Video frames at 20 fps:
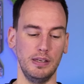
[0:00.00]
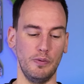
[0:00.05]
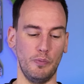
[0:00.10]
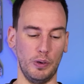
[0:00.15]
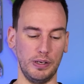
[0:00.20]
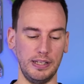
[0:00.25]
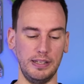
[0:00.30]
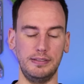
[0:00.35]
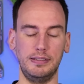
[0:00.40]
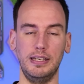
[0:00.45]

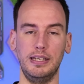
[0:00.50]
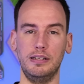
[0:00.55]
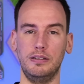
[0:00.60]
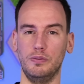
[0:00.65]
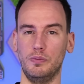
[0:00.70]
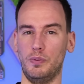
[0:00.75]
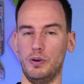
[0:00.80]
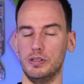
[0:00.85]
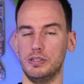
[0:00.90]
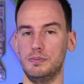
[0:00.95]
What they did
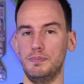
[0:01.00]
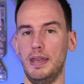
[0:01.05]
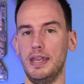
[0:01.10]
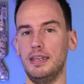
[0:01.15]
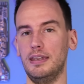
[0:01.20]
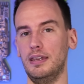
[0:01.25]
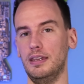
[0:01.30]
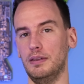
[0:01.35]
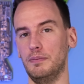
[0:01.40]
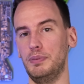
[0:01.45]
was
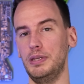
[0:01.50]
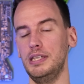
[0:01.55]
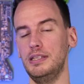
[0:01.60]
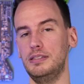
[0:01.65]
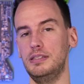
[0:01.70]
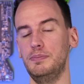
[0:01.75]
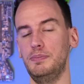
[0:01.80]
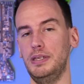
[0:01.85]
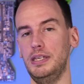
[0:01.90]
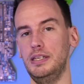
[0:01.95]
making
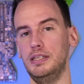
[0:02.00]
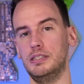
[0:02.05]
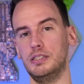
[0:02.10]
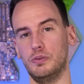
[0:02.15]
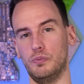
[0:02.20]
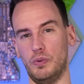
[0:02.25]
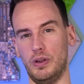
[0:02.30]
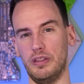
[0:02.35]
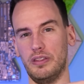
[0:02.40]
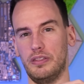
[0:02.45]

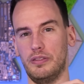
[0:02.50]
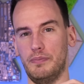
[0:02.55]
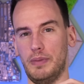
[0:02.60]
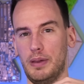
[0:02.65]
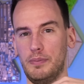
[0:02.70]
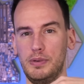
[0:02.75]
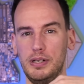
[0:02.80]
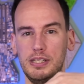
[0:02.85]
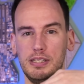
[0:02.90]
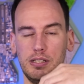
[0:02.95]
PCBs with
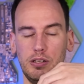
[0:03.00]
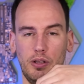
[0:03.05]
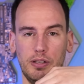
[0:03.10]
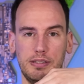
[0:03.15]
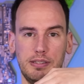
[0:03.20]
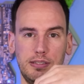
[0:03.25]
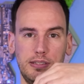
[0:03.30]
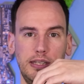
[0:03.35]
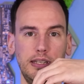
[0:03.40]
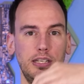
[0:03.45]
memory
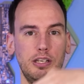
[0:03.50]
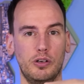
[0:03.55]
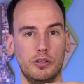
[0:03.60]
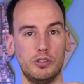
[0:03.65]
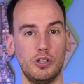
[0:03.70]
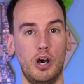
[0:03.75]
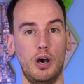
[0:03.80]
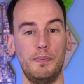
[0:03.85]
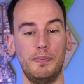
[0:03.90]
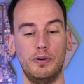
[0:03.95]
slots sitting on
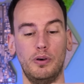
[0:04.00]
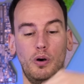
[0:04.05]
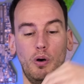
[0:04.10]
top,